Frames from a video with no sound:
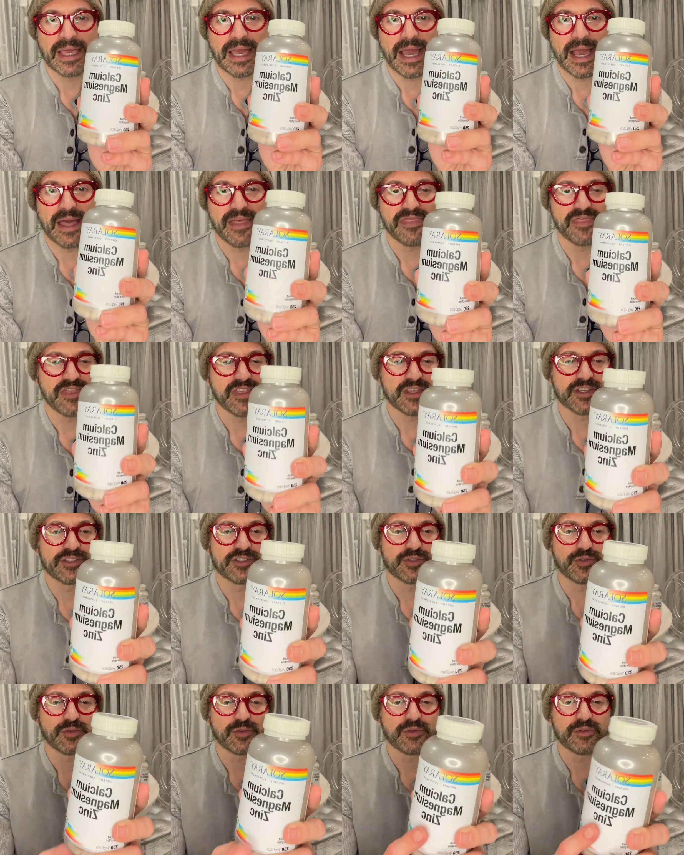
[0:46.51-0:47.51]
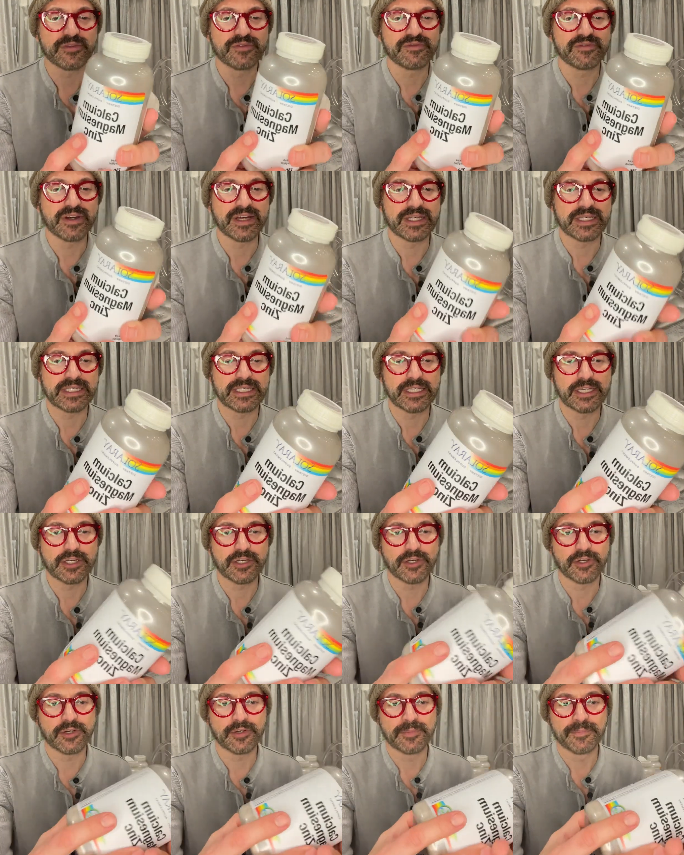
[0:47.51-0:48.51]
And this you can find
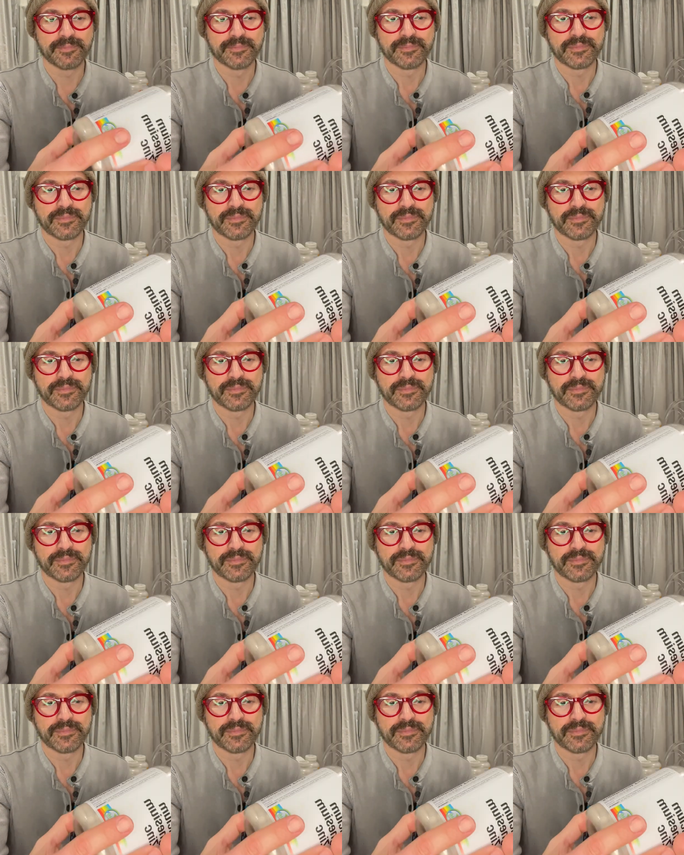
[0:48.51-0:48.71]
here.